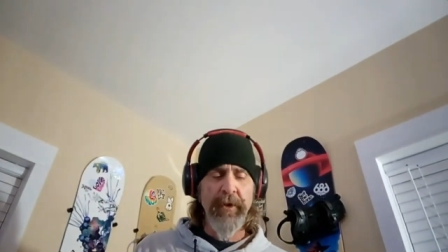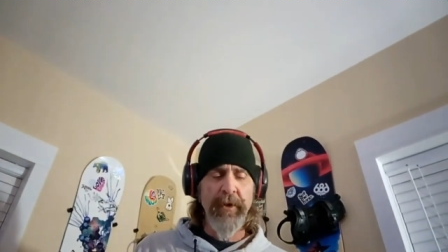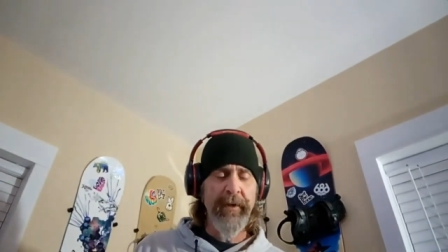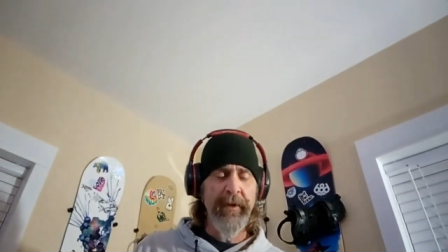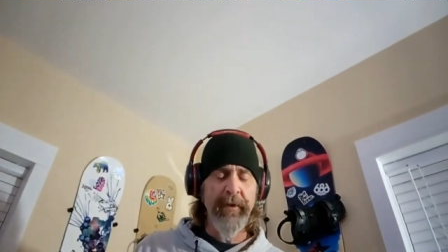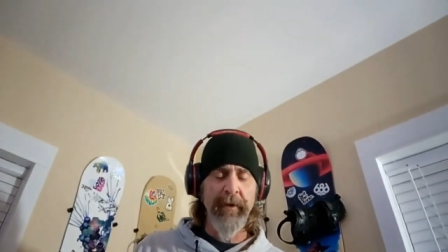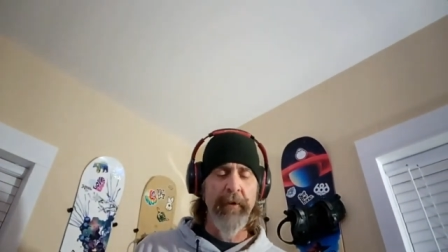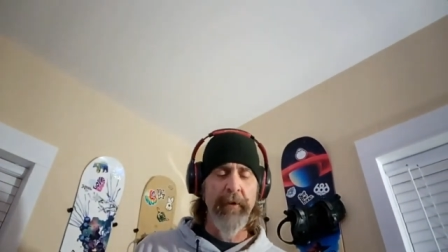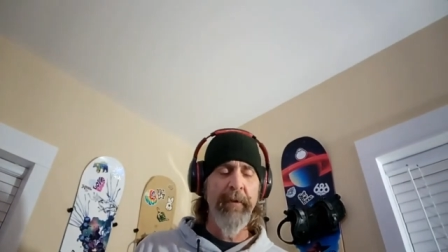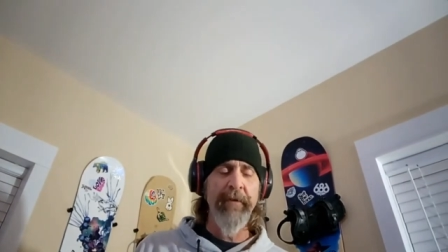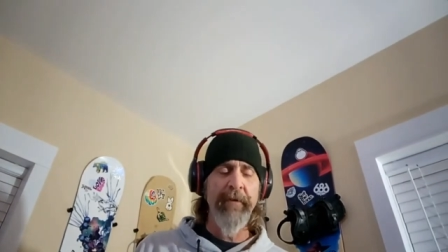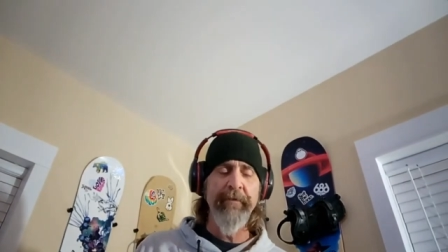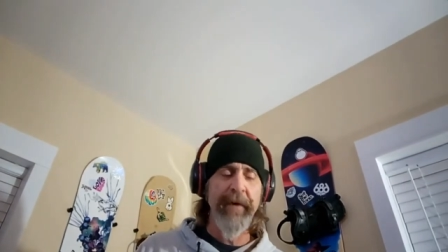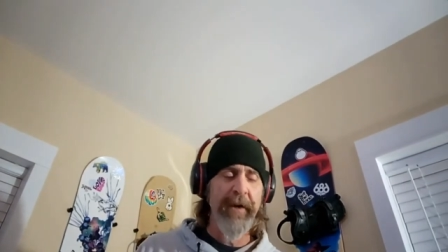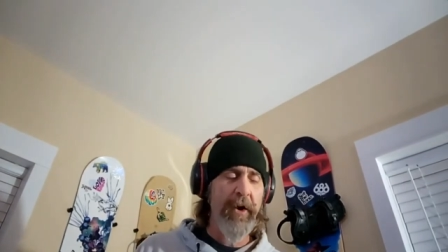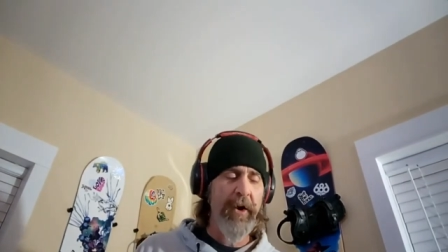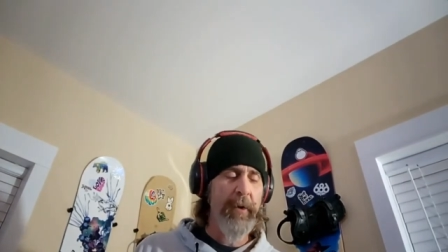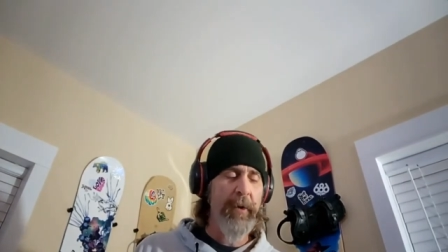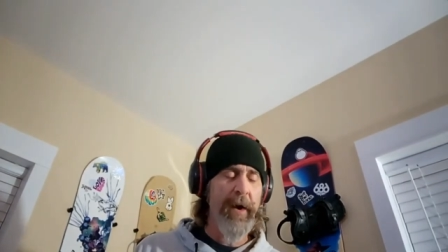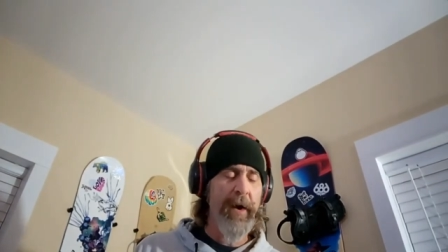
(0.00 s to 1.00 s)
so I can learn my
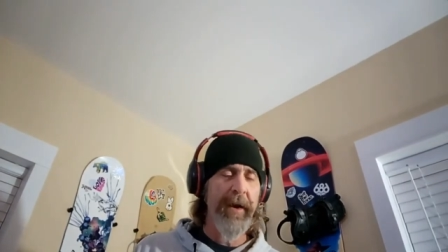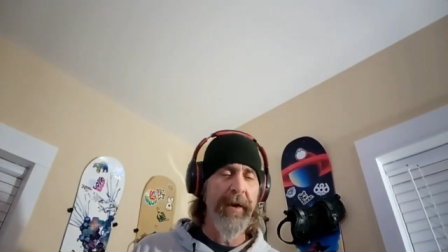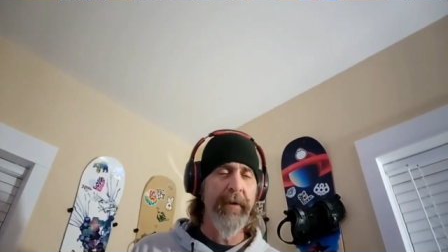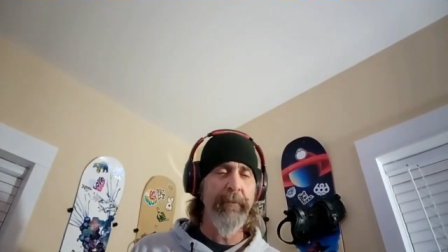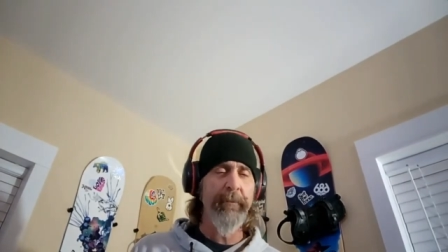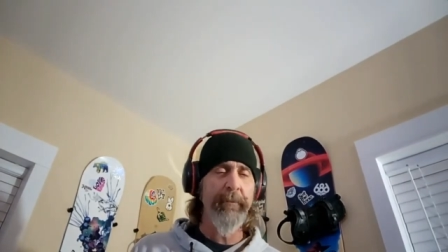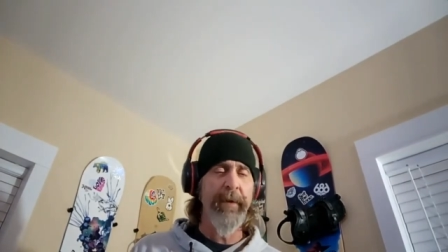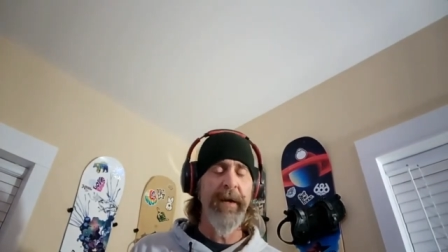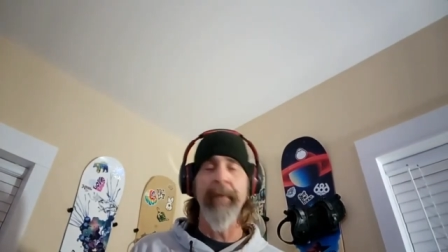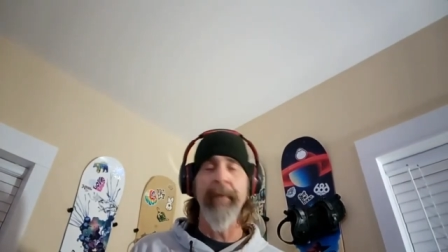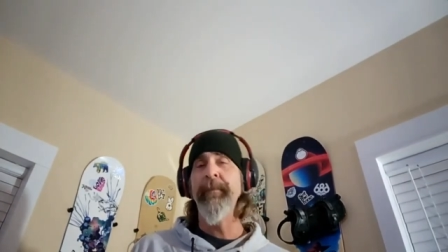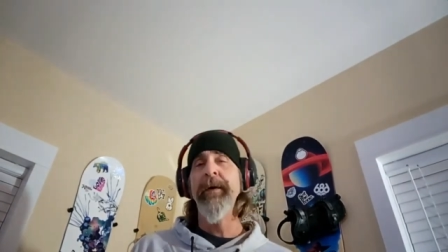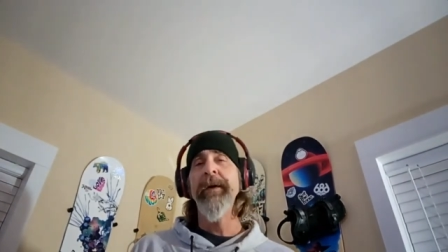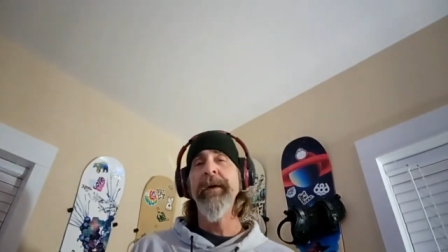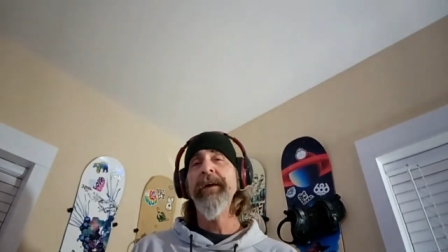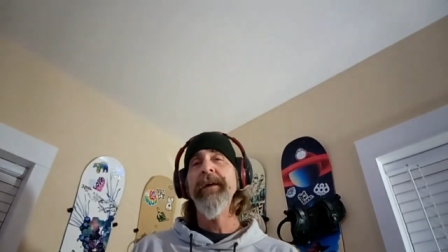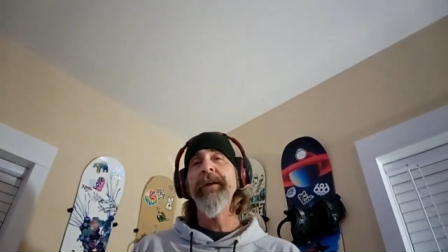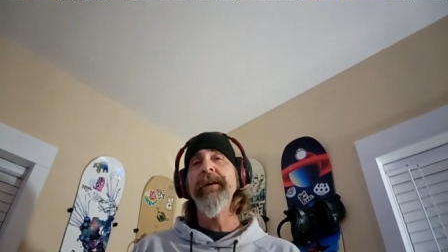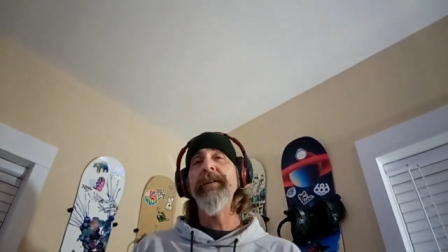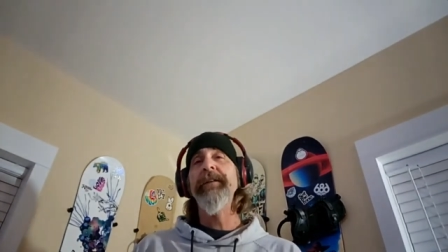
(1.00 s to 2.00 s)
video editing. But
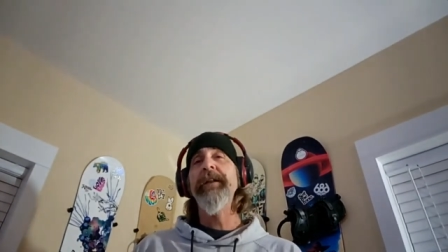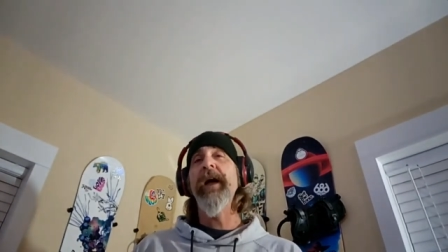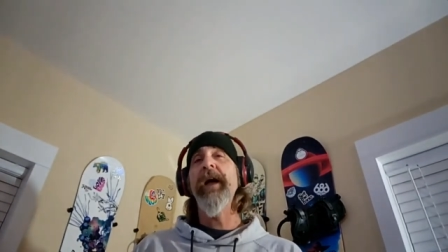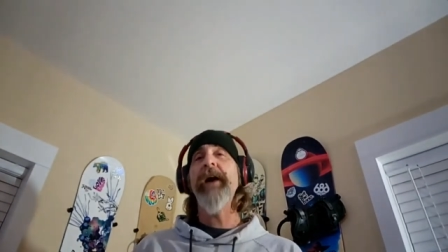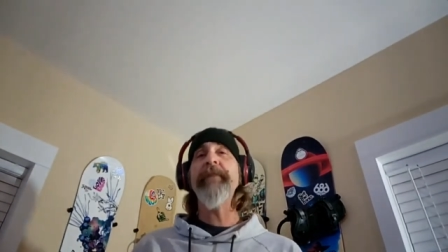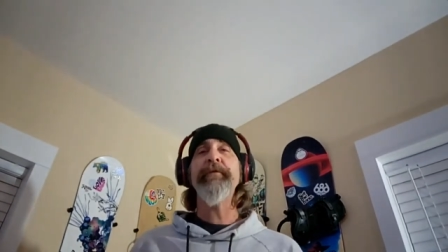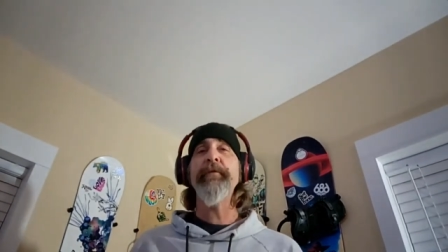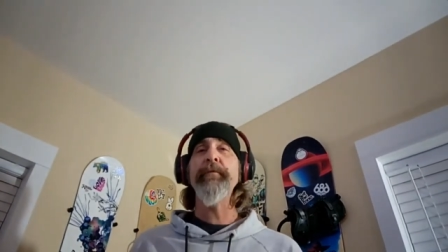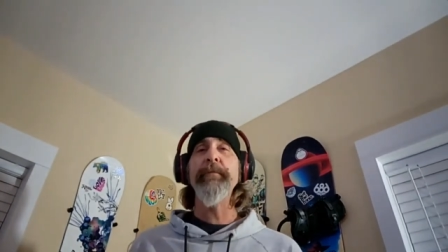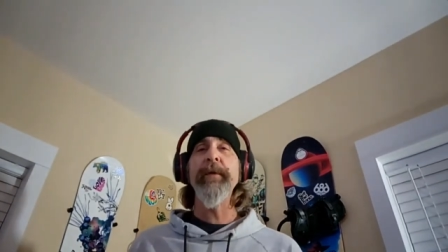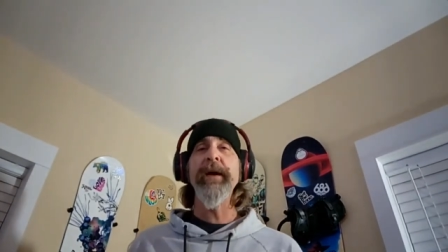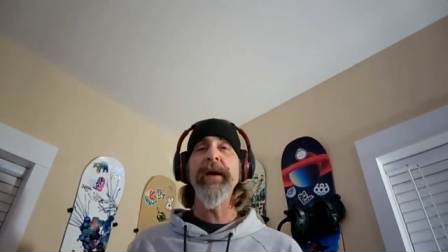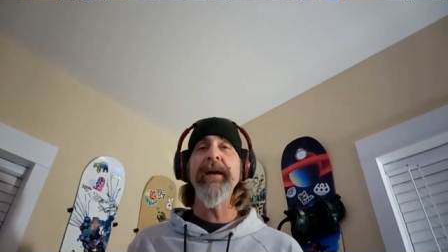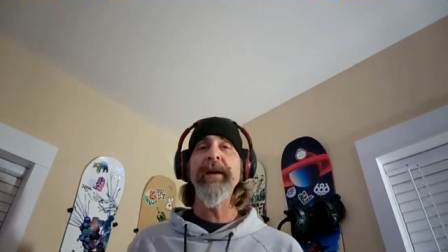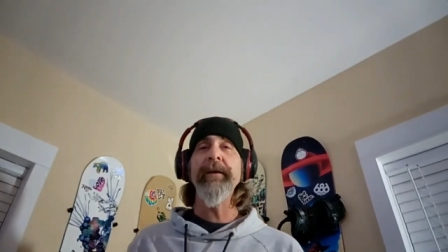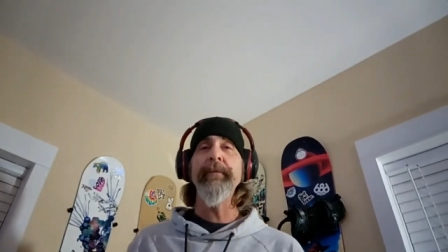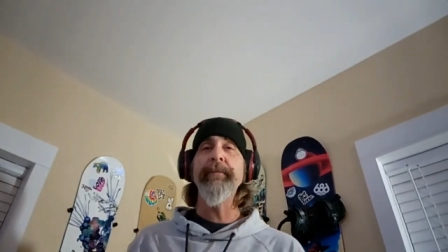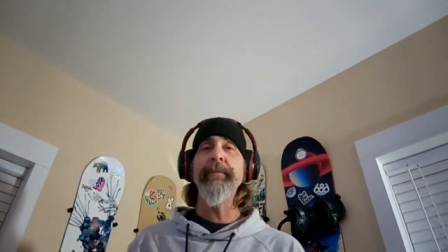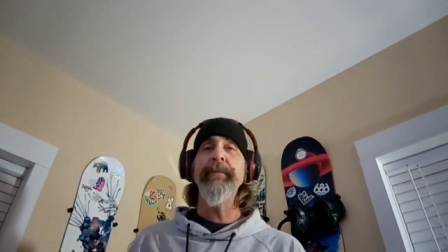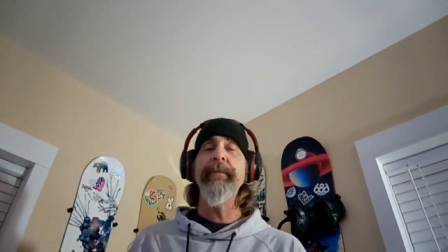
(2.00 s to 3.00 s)
not for
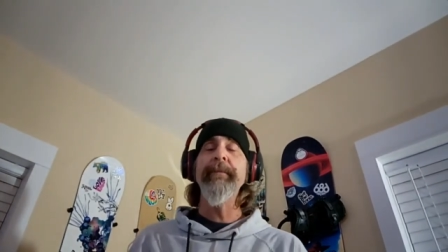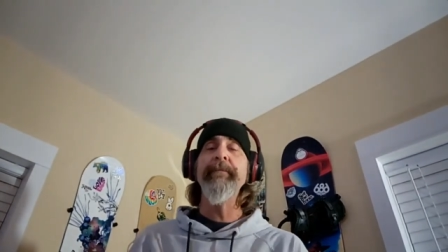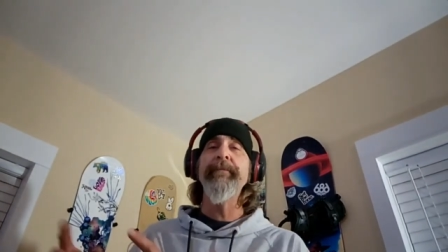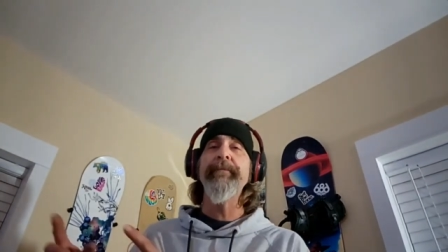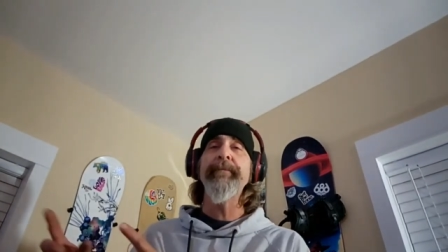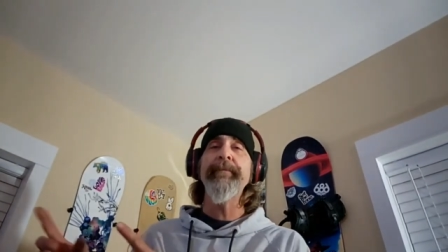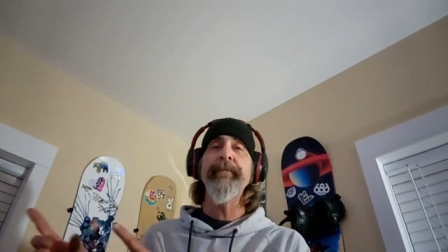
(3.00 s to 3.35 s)
me.